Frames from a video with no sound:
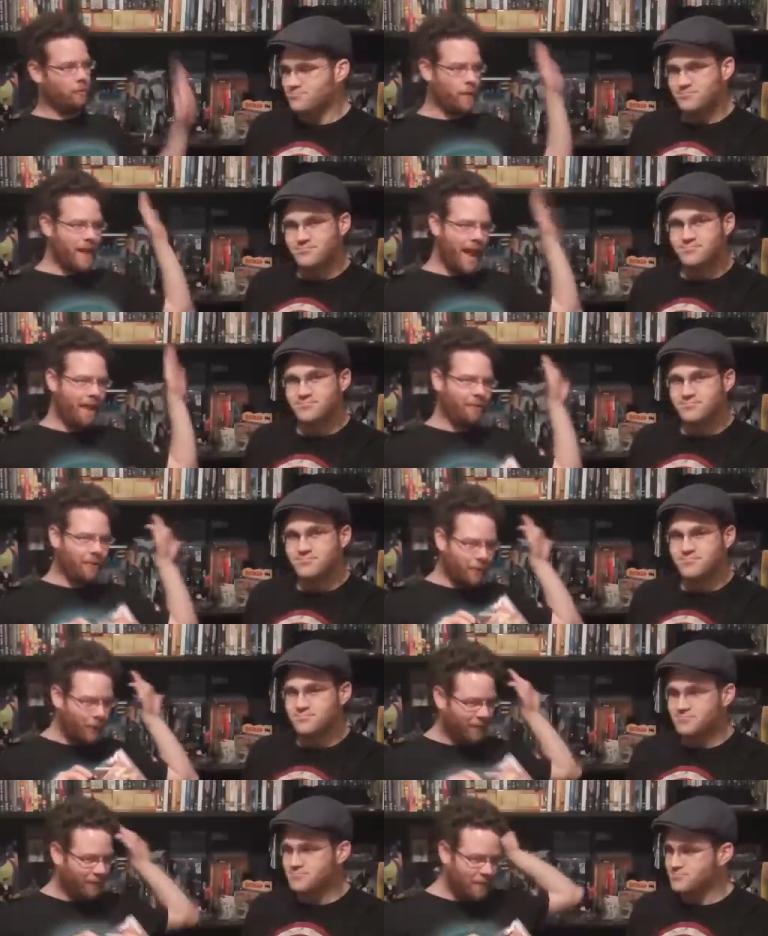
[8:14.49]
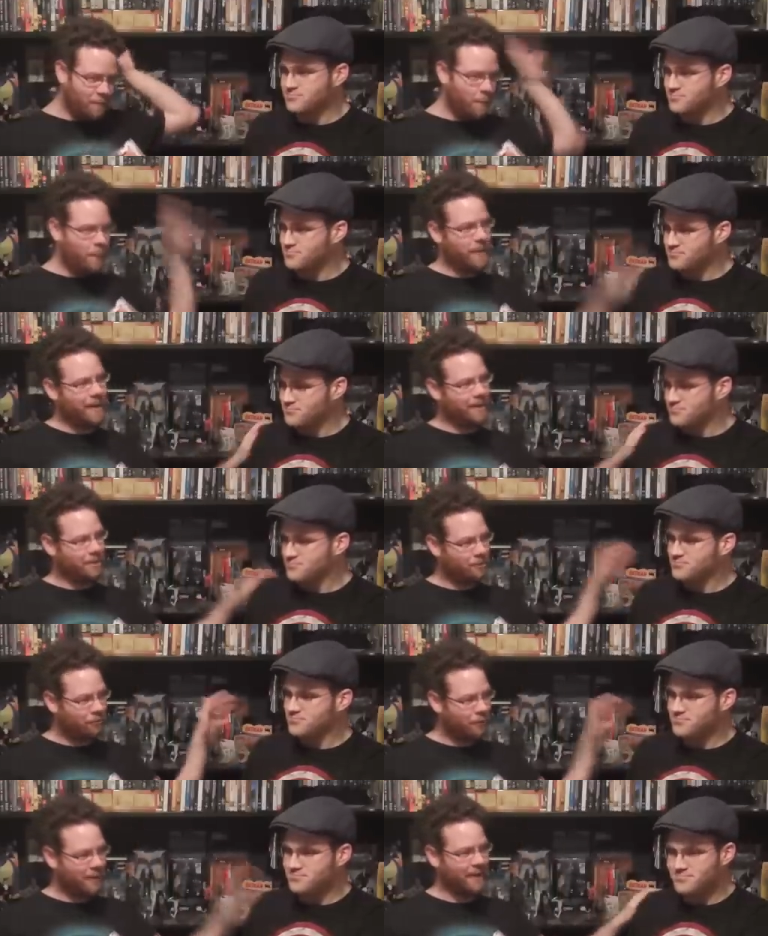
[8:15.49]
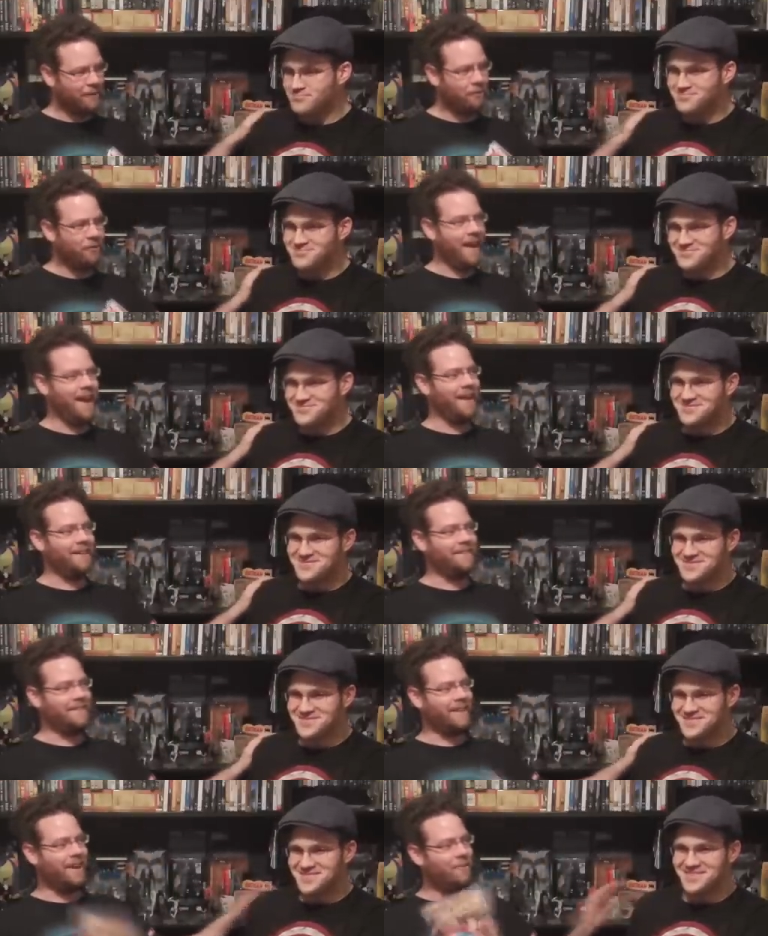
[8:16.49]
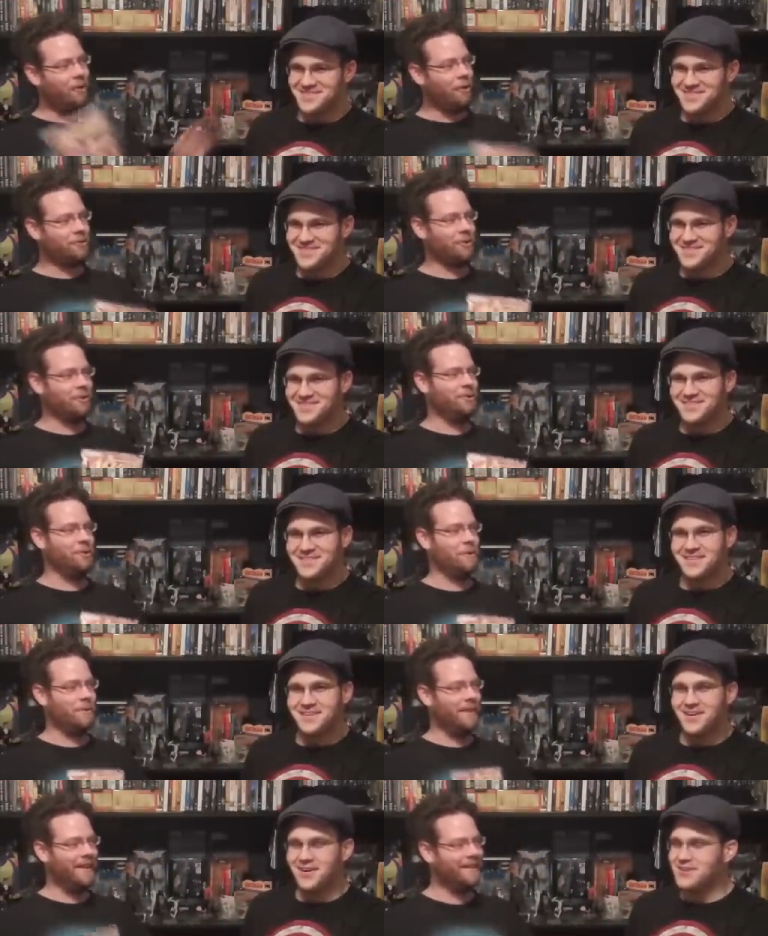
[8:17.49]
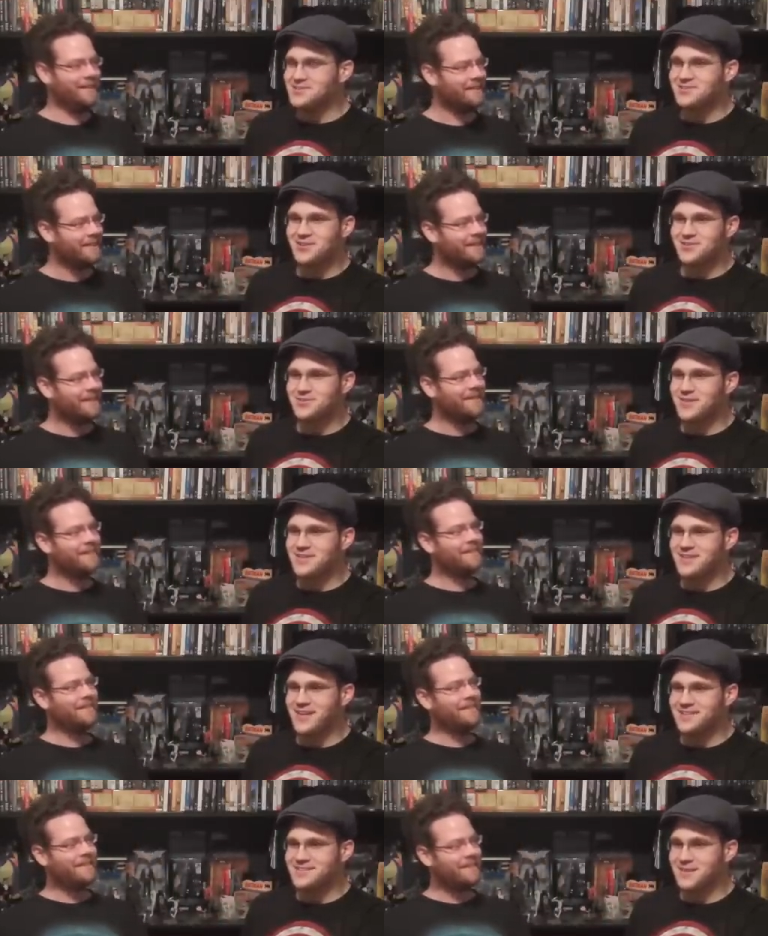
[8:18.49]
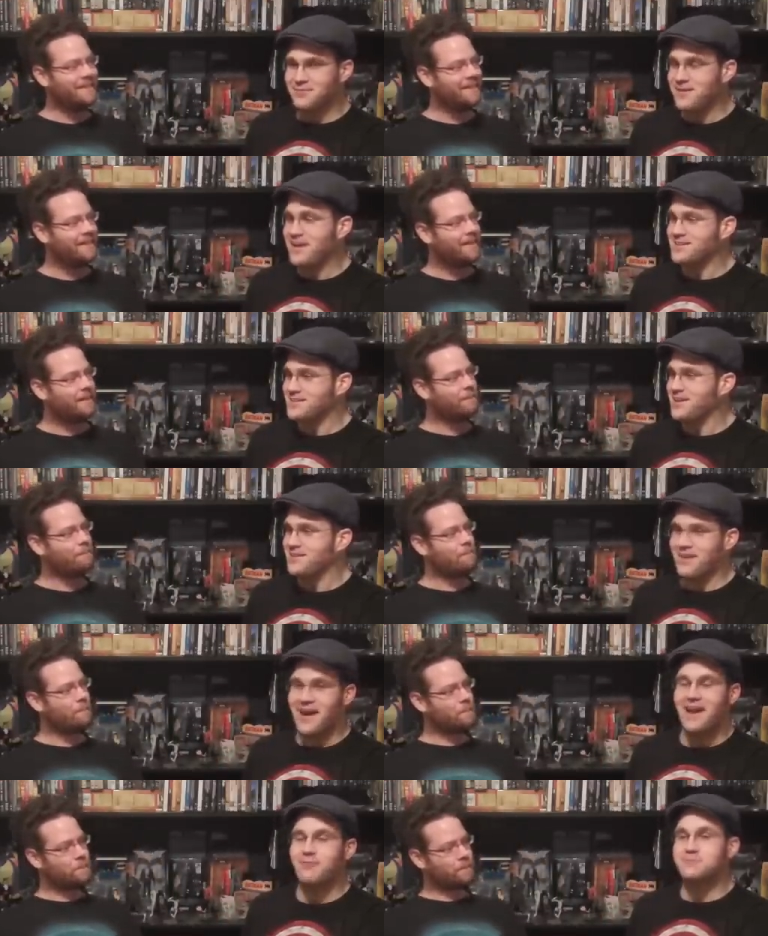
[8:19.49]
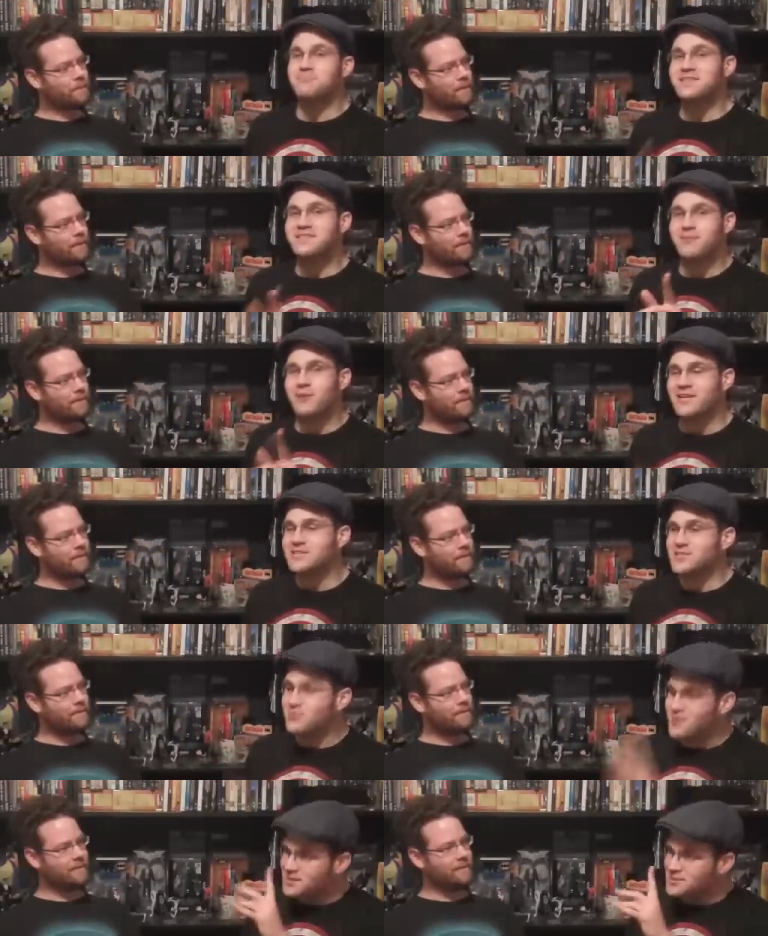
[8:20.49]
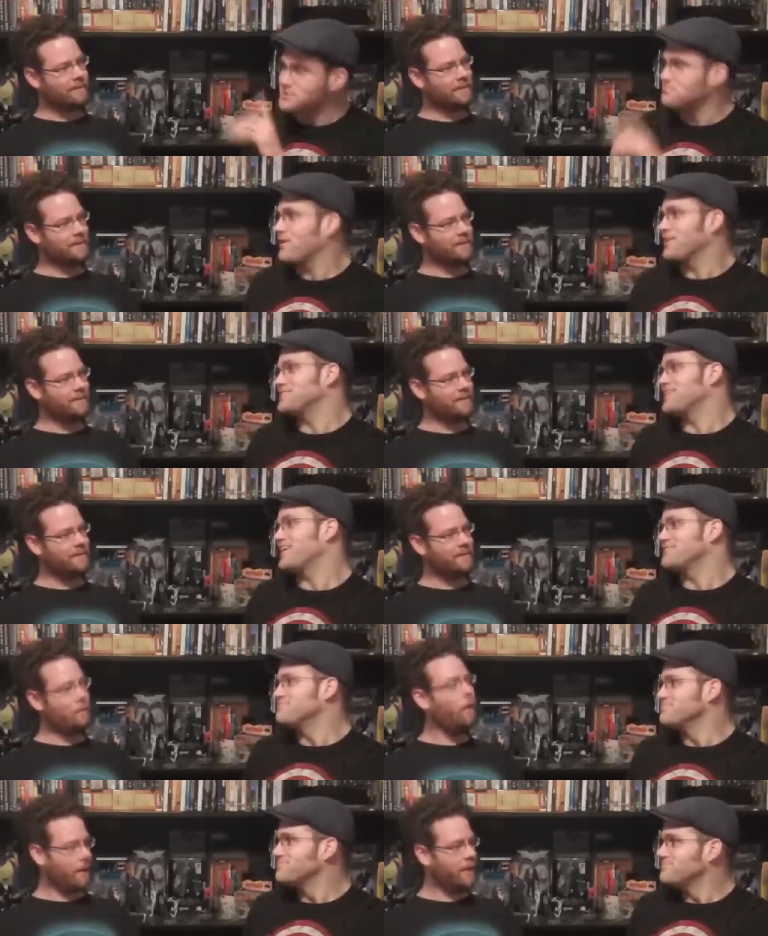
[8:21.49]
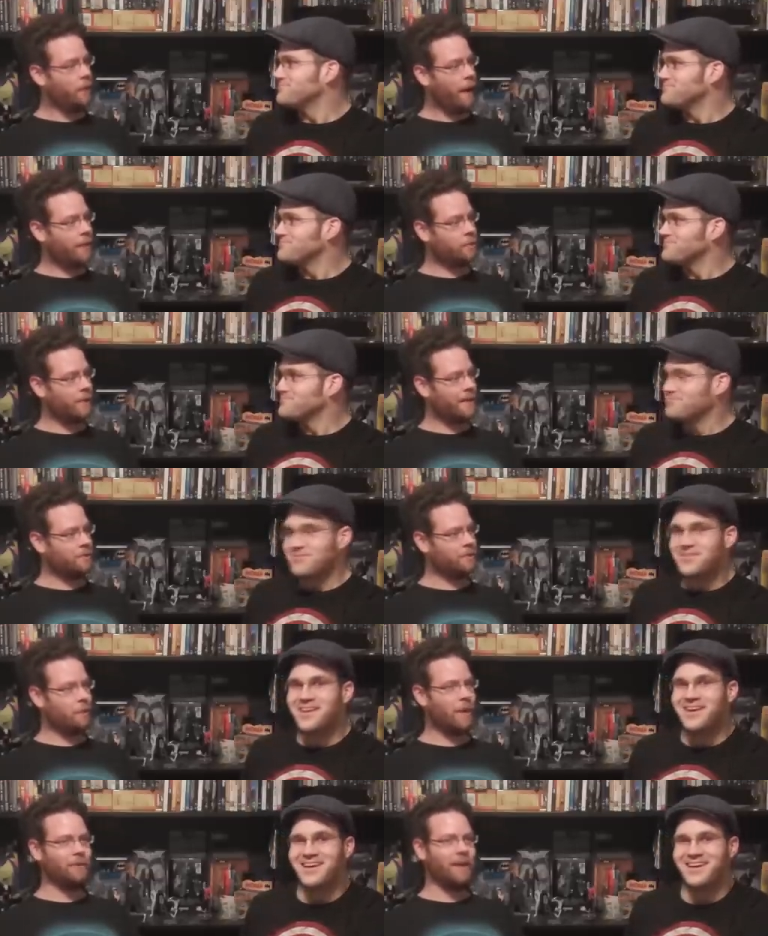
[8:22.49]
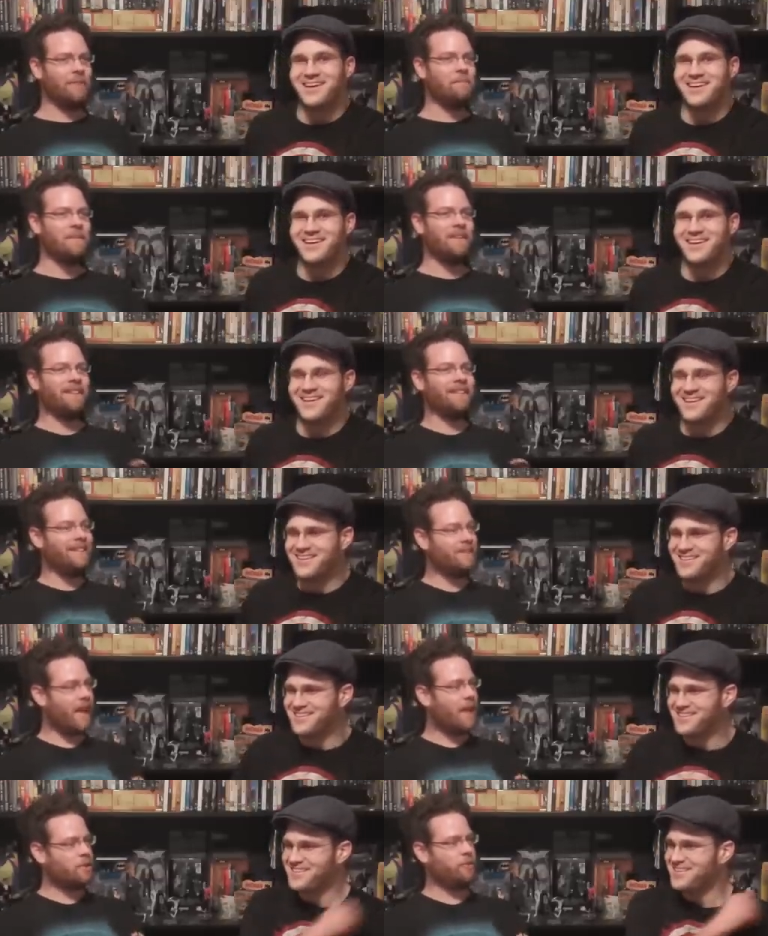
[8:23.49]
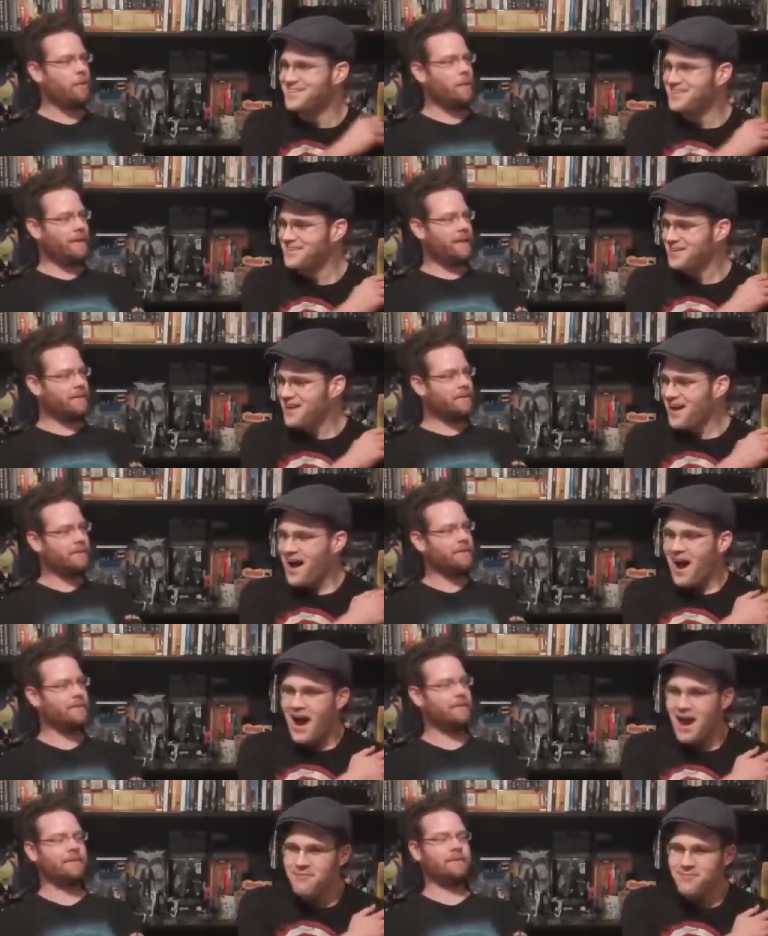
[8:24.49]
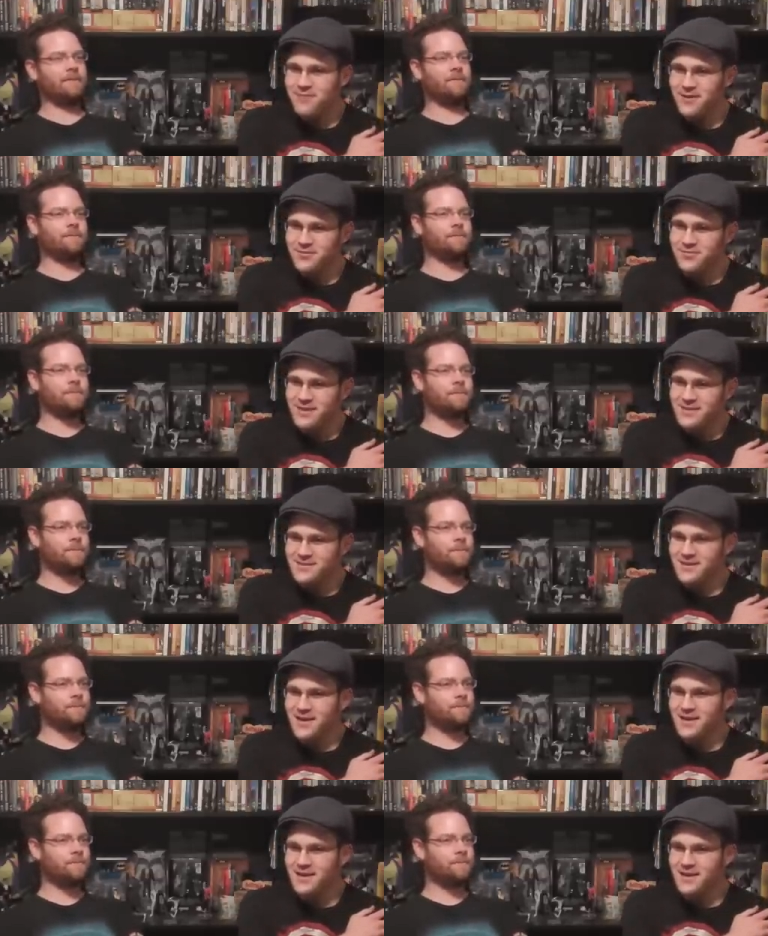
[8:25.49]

Speaker 1: we have here one of the biggest freaking fans of All Star Superman. All Star is fantastic. In fact,
Speaker 2: I was missing one issue and I just bought it today. Well, congratulations. So how'd you feel about this? I felt that